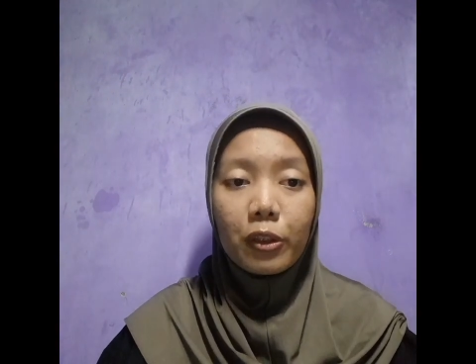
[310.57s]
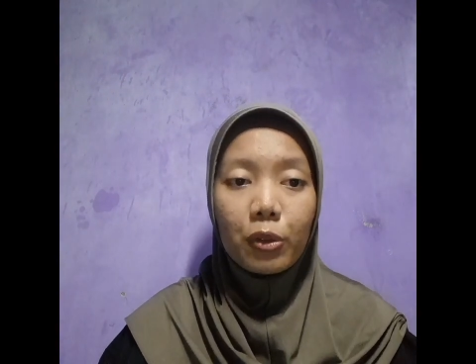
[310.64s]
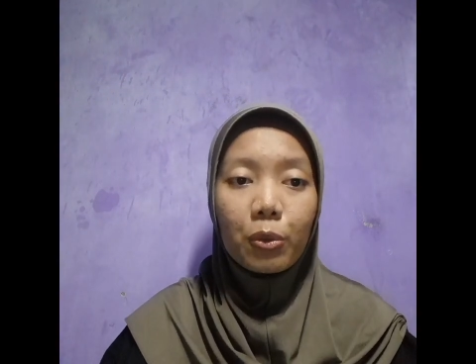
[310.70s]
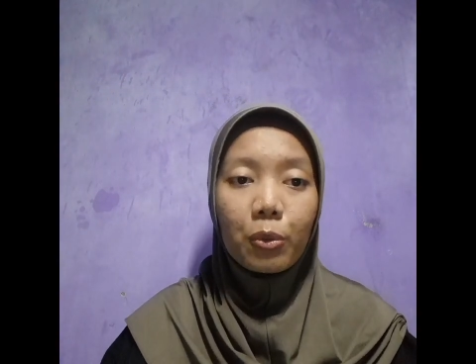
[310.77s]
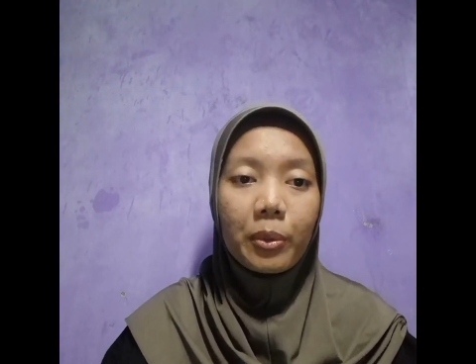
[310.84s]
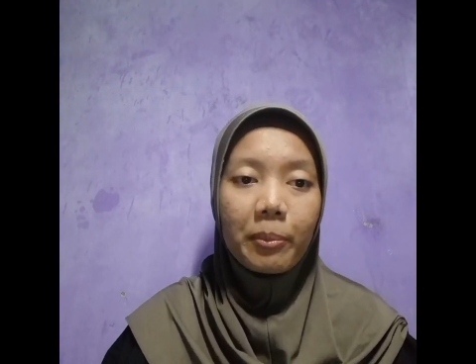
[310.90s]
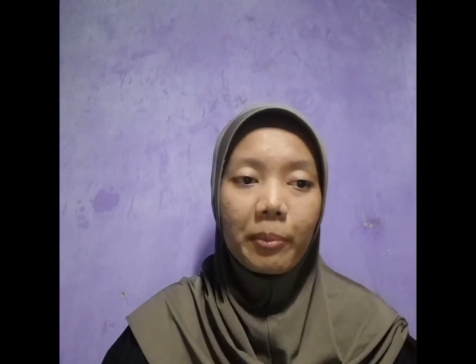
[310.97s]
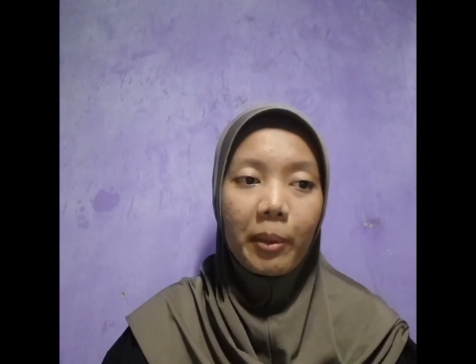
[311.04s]
to
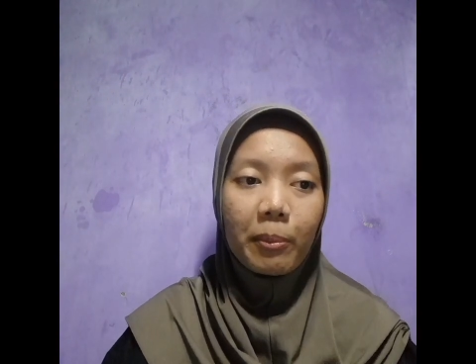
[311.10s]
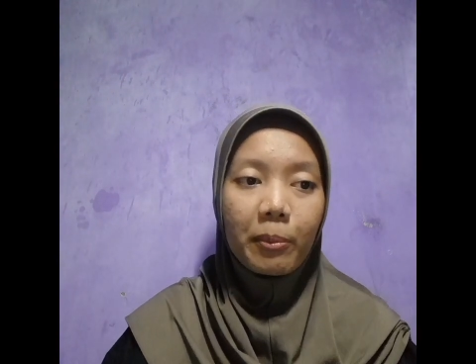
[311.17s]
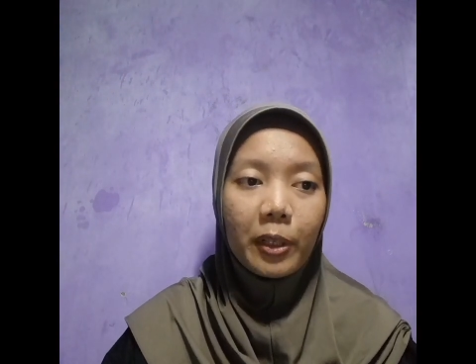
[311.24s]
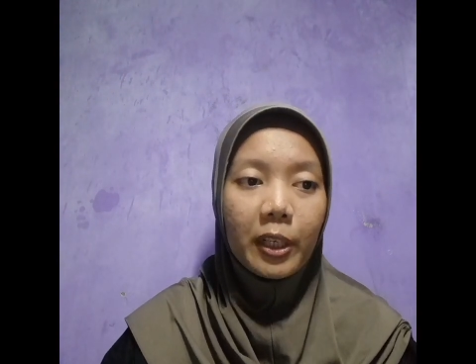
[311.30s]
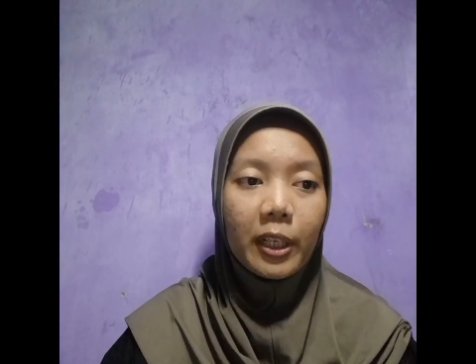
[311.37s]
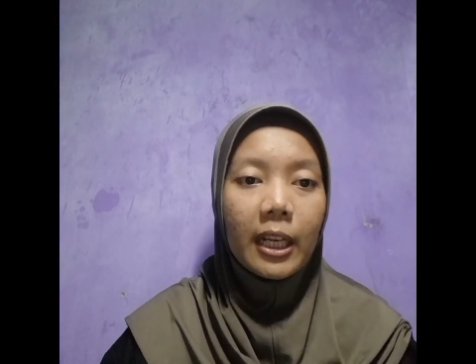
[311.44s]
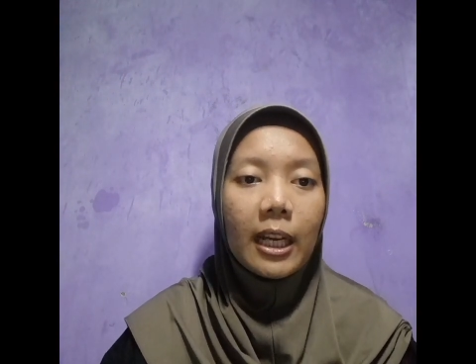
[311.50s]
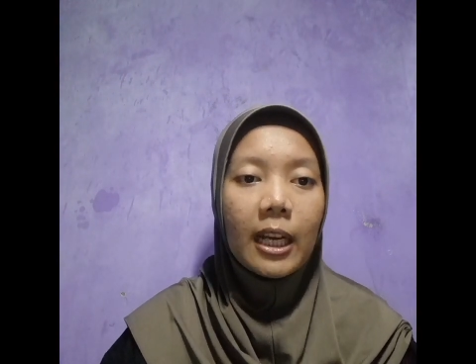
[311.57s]

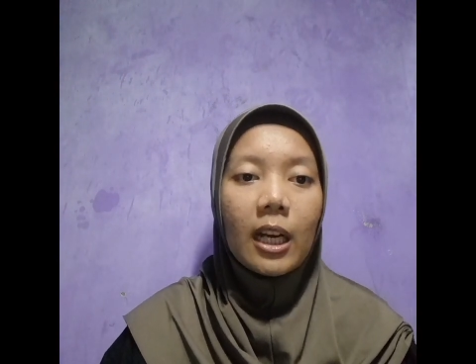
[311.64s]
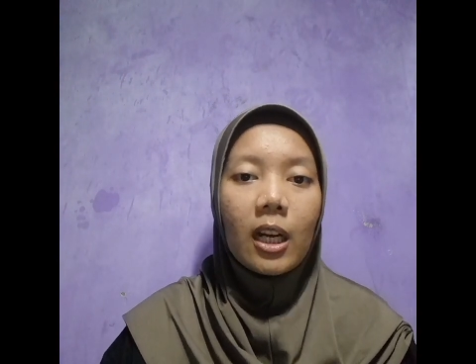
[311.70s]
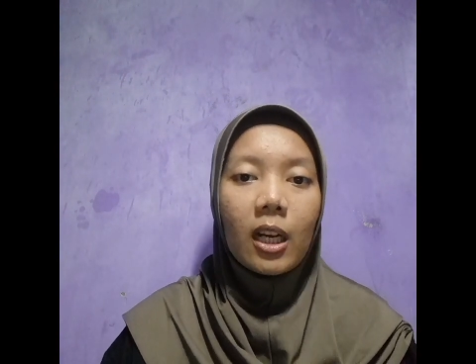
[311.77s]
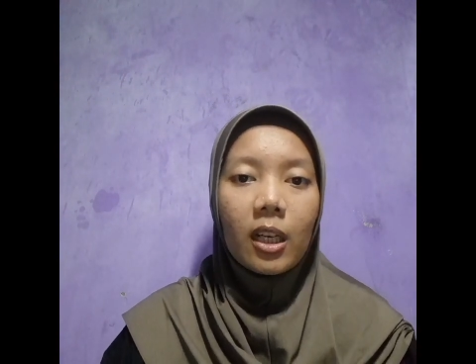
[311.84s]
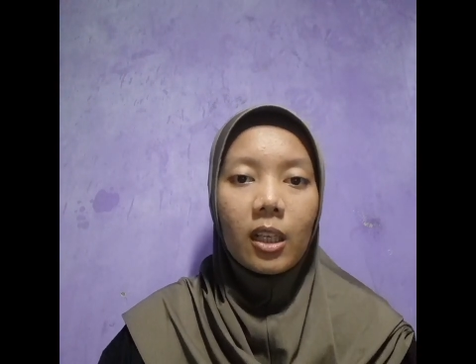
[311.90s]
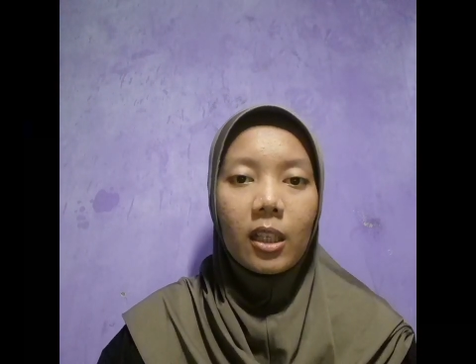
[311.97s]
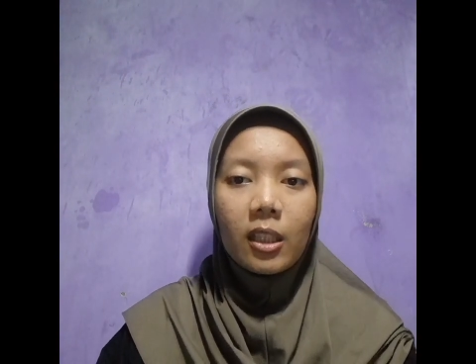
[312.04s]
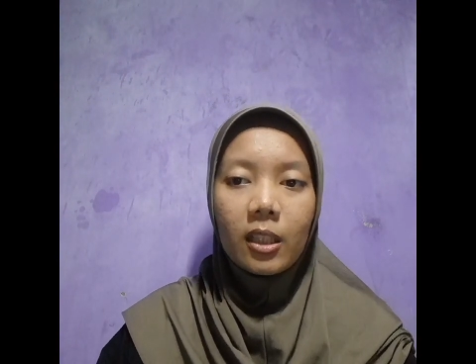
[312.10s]
remember
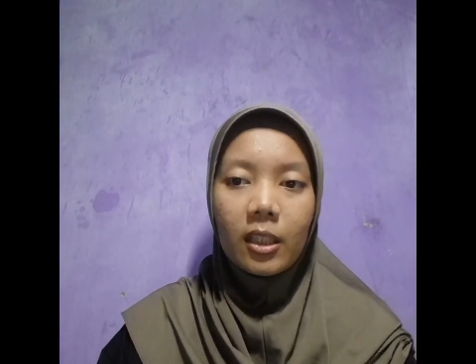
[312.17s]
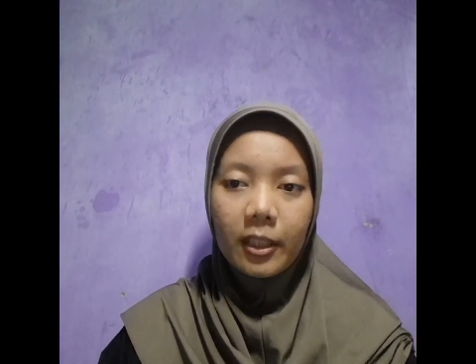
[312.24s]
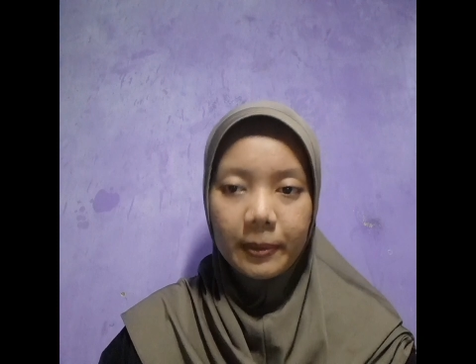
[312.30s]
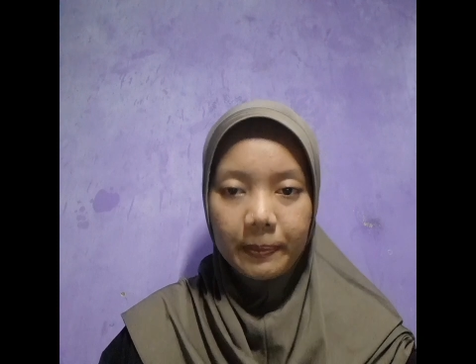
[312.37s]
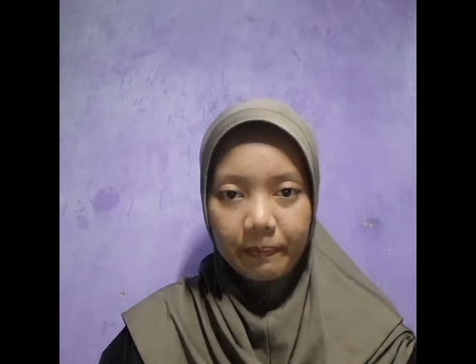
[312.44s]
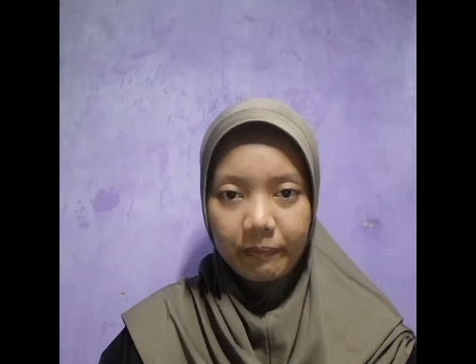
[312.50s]
uh,